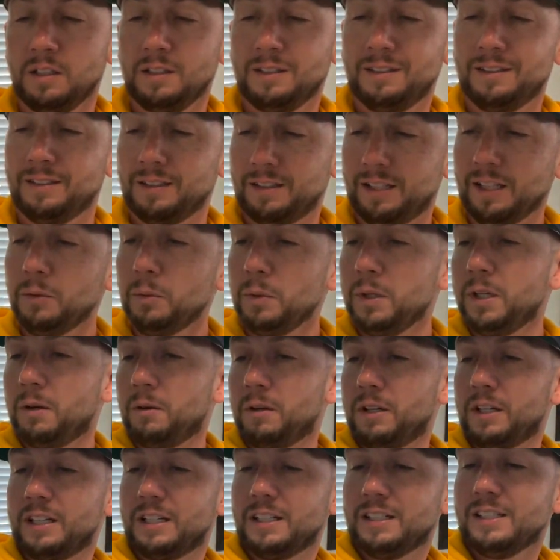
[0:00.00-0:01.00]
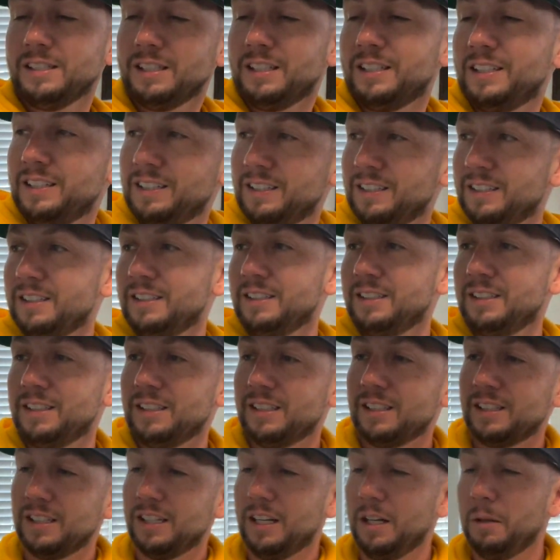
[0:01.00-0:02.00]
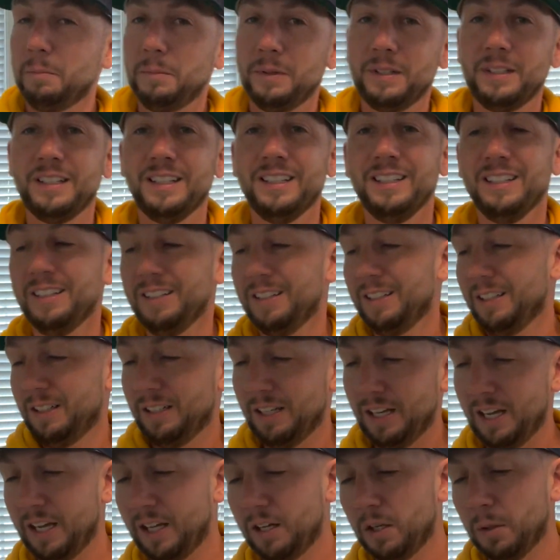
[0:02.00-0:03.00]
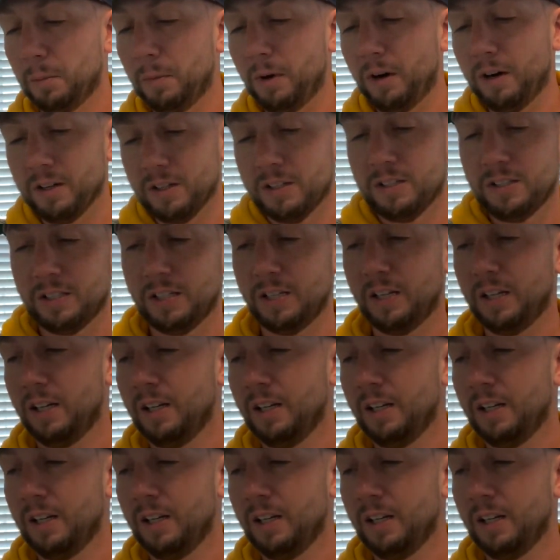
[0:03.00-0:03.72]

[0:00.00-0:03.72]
I think you know what it is. Clubman handlebars.